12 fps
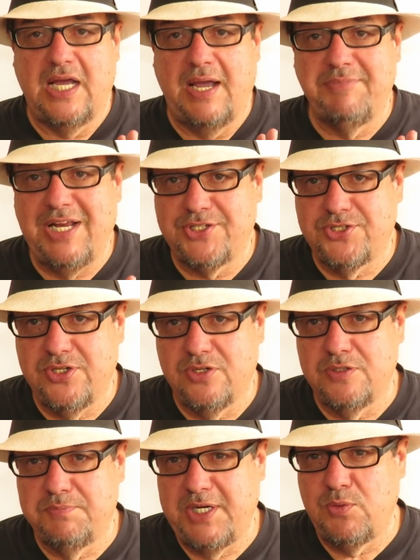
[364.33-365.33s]
I'm not
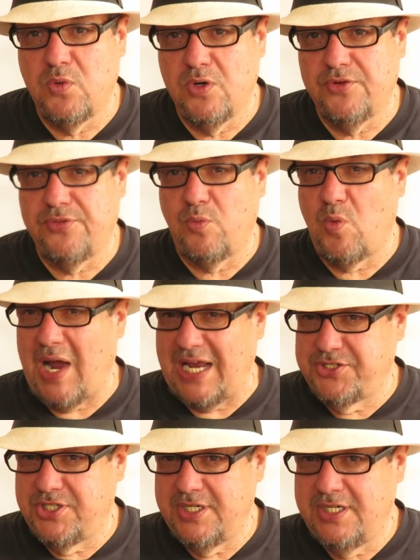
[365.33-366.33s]
sure it would be worth
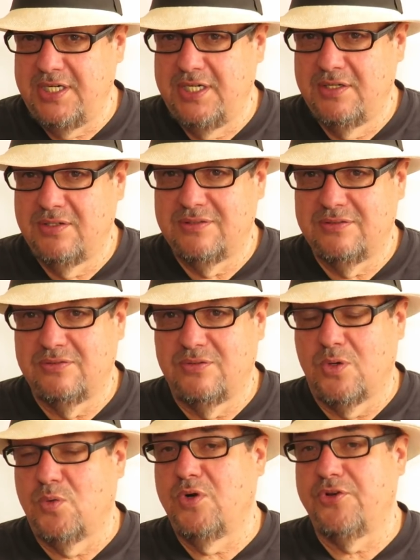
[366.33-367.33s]
watching
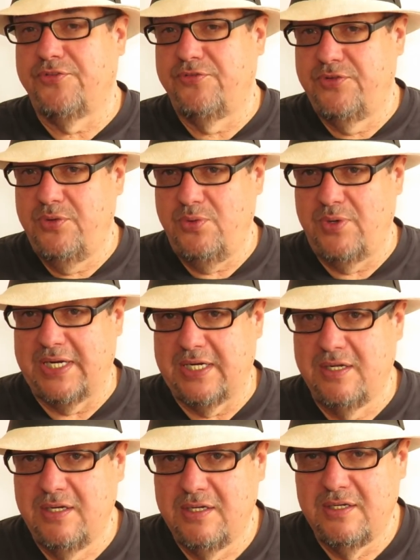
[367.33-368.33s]
or worth
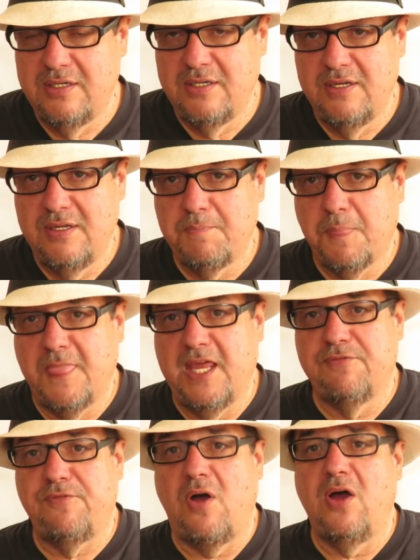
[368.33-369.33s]
doing
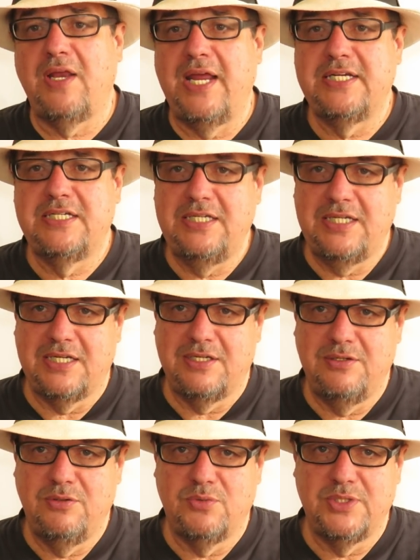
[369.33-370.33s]
if all I
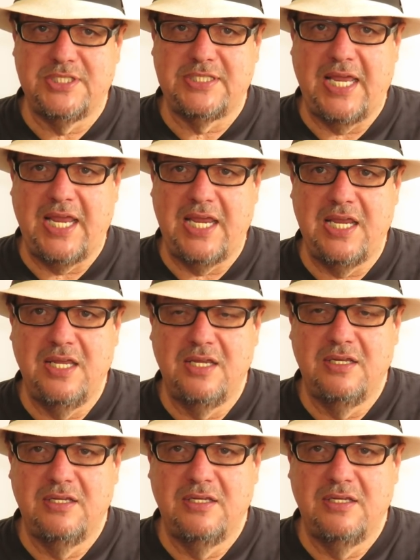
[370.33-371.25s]
did was say,